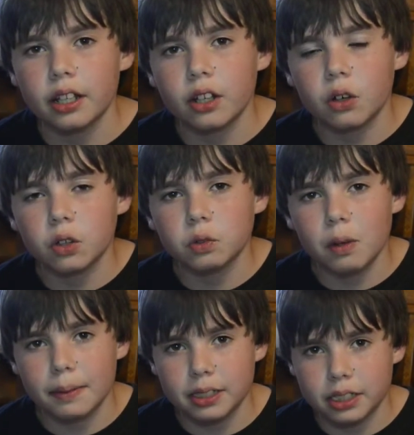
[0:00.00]
old
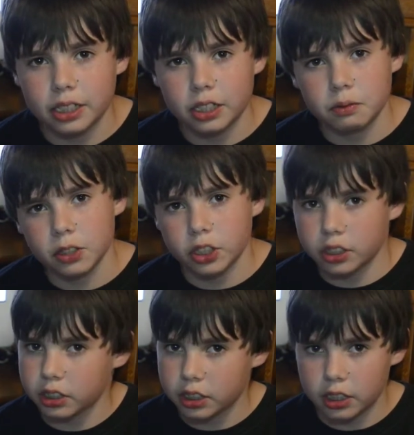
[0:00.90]
woman scene, which
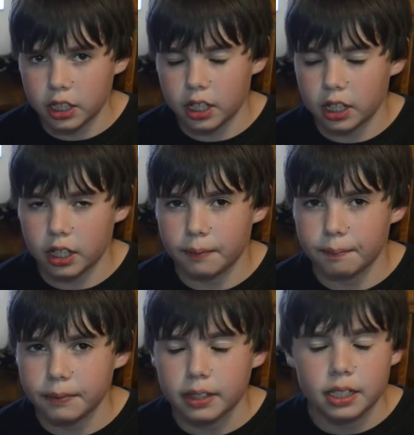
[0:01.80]
is
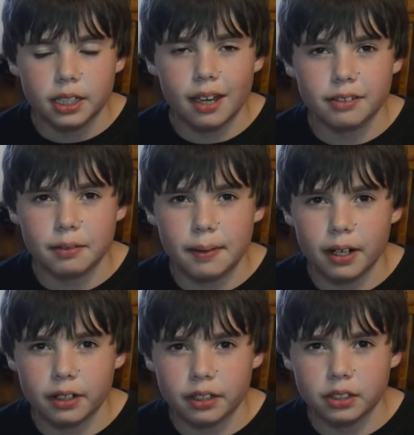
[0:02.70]
Captain
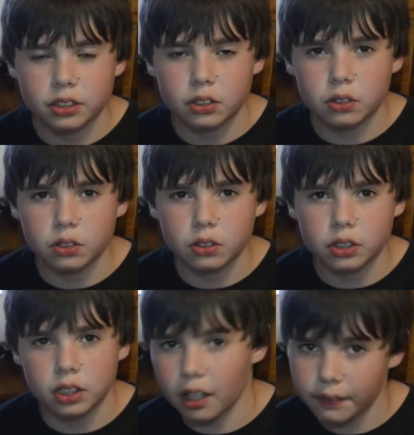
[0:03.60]
America's
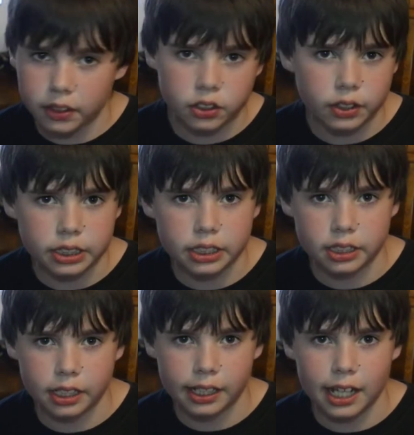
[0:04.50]
old love interest
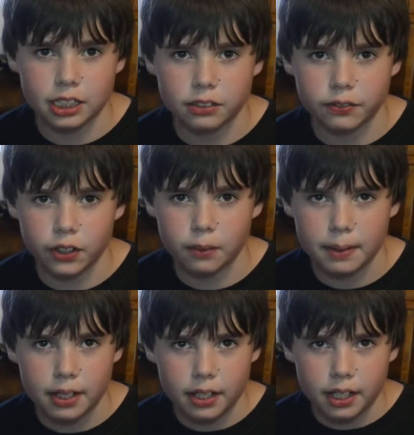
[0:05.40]
in the last film.
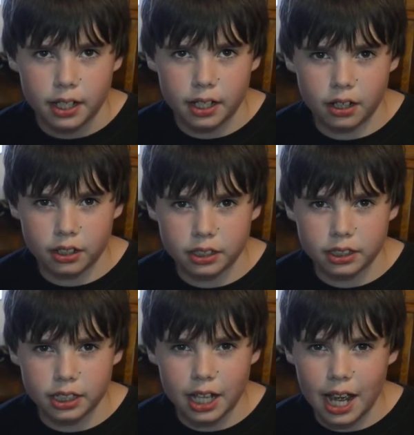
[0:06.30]
And
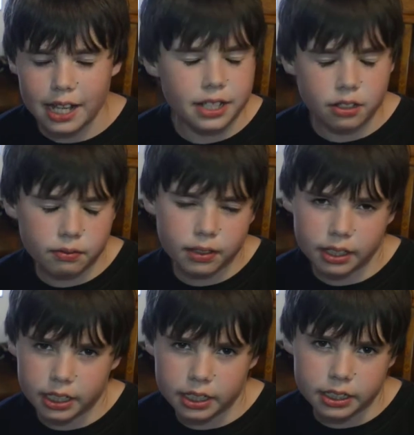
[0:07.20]
honestly, I didn't
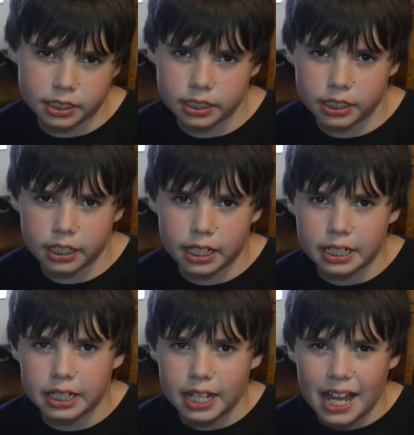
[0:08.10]
really need to see
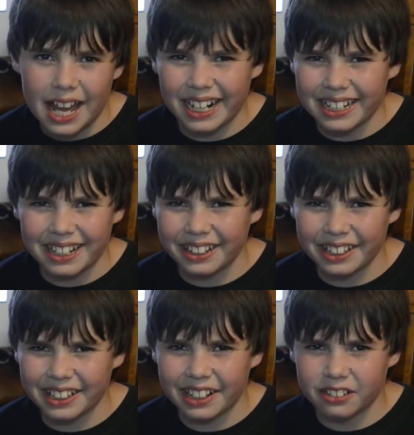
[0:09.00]
it, and I didn't
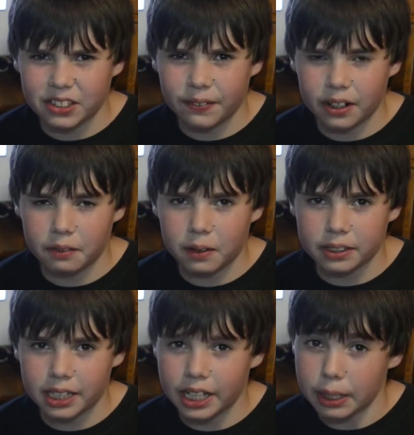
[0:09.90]
think that it was very well
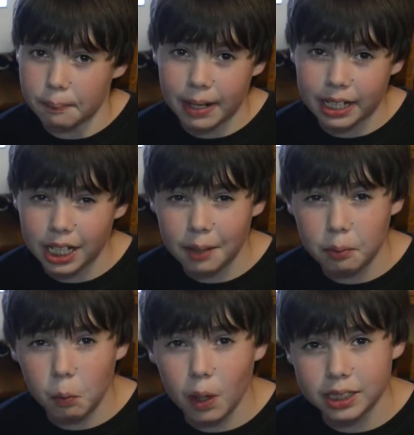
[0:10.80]
done. The
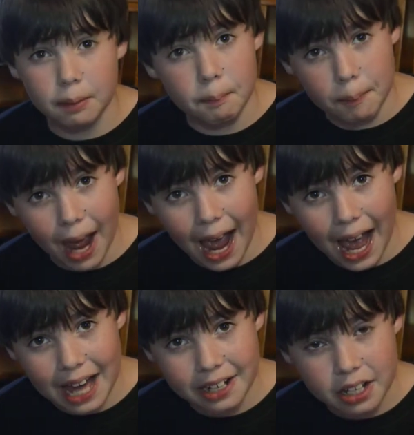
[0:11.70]
makeup wasn't
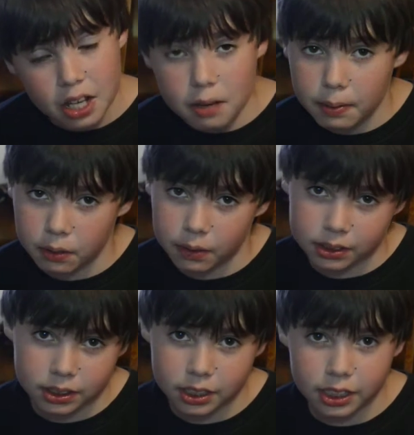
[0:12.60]
bad, but it
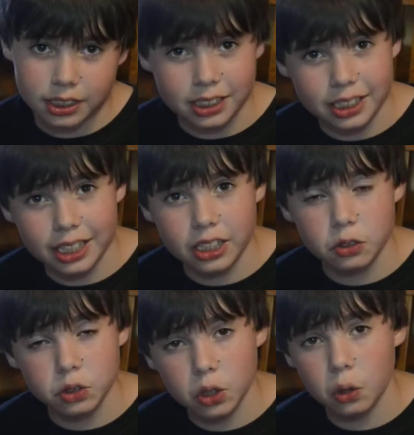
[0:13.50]
wasn't good. See, they
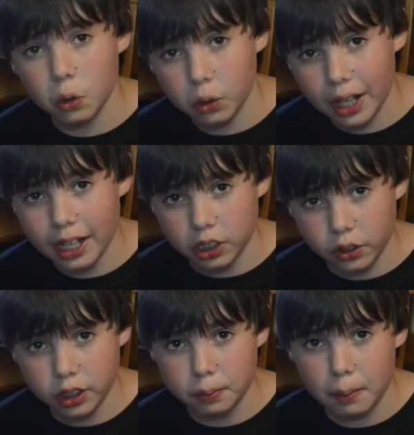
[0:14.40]
used the old
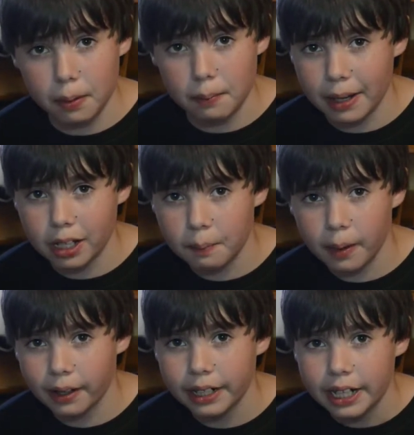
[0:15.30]
actress but put makeup
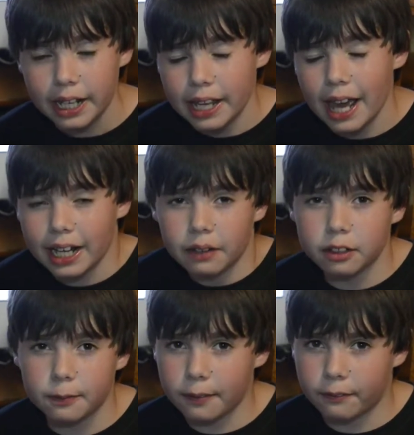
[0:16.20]
on, and I
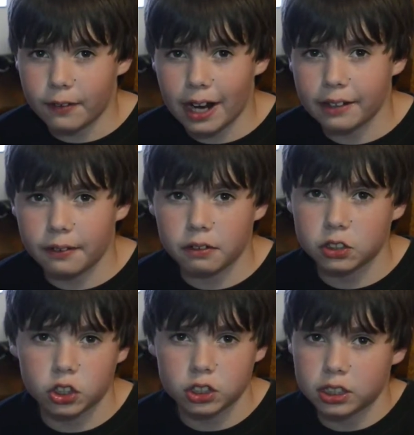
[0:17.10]
would have been fine if it
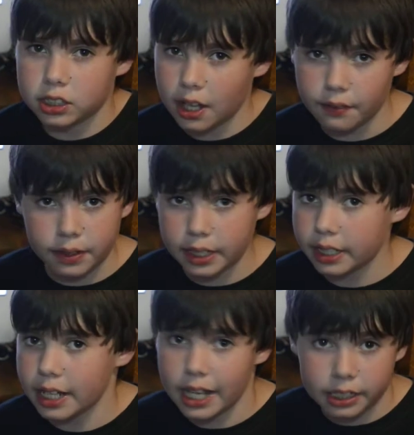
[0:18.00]
was just a
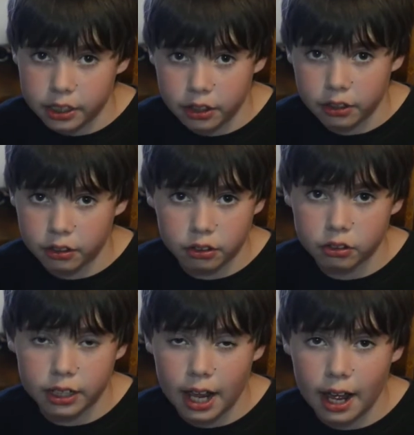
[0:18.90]
70,
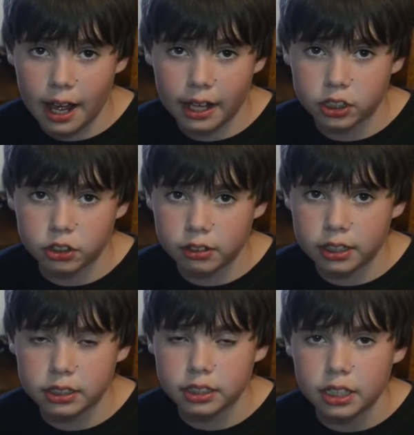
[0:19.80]
80-year-old
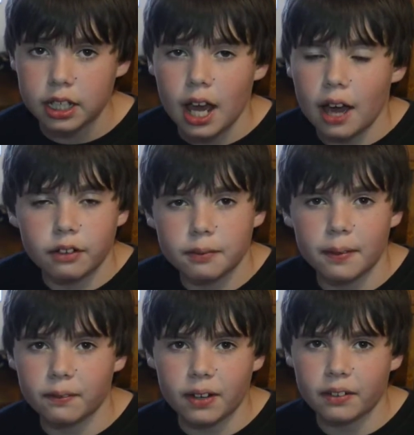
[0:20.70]
actress. I would have
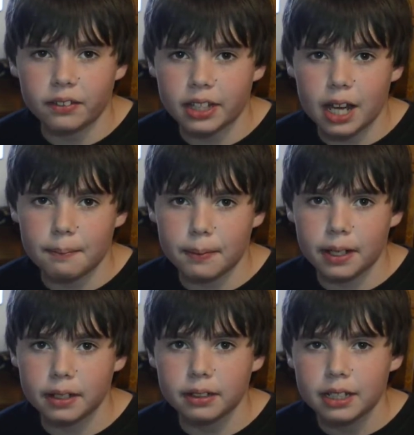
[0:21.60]
been fine with that,
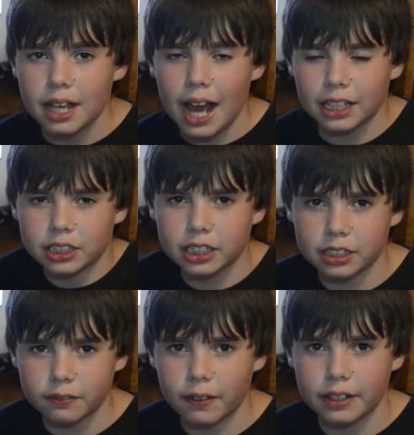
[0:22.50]
but I just
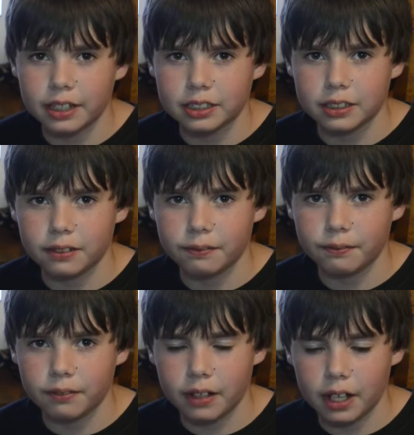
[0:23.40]
didn't find that scene
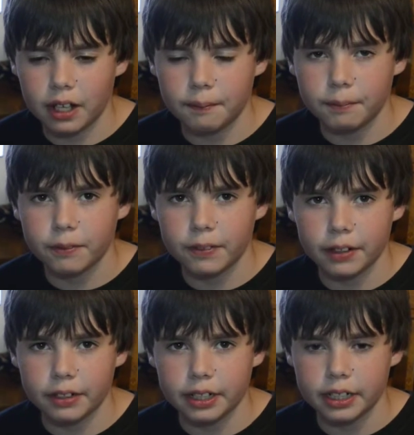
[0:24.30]

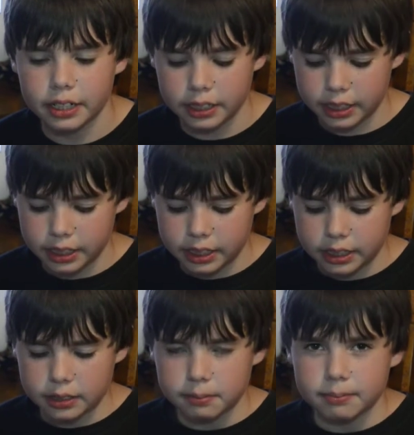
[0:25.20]
very
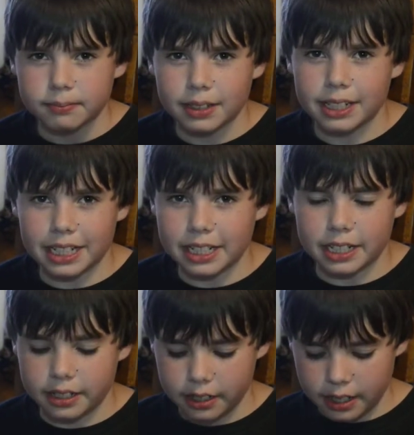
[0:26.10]

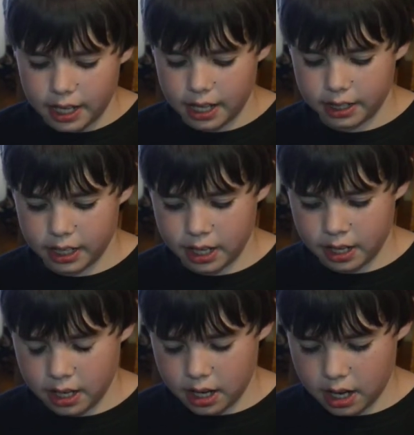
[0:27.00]
needed. And
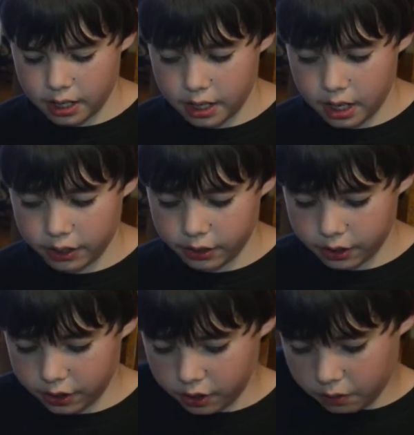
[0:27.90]
then
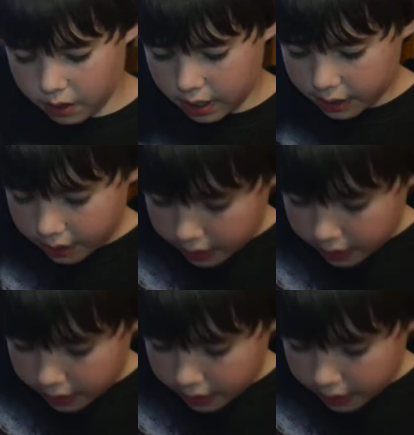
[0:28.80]
another one